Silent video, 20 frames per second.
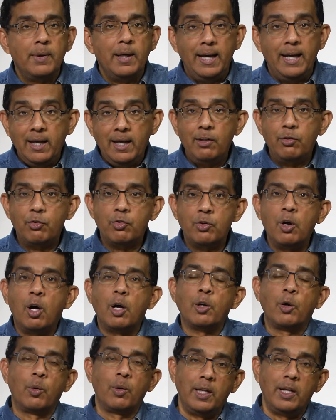is
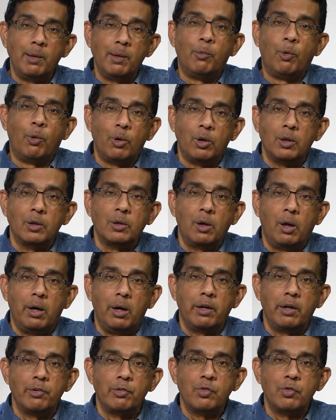not only a moral
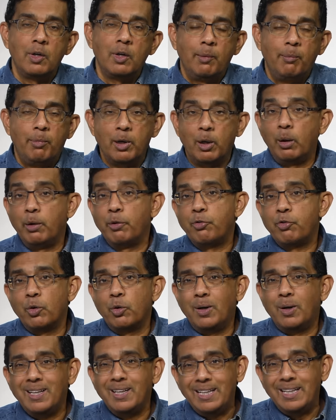cause, but
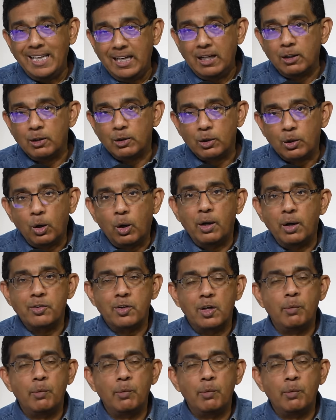also a legal cause.